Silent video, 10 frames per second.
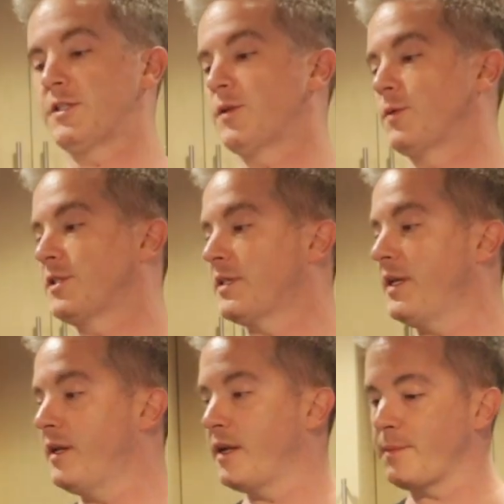so we're just
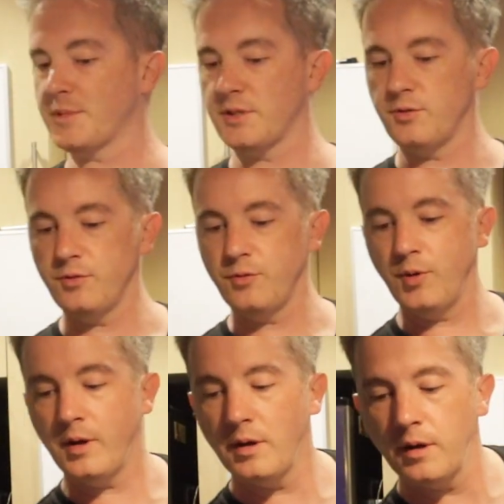heating it up to
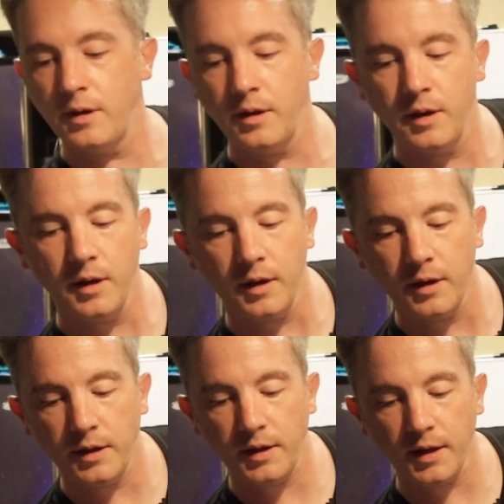
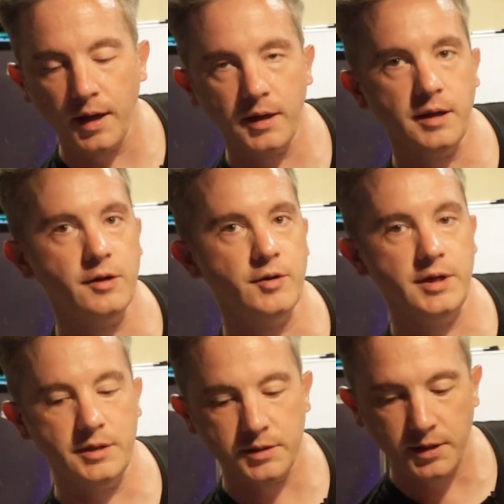90
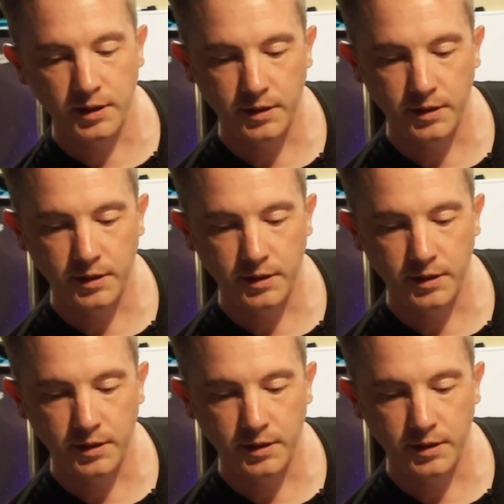degrees.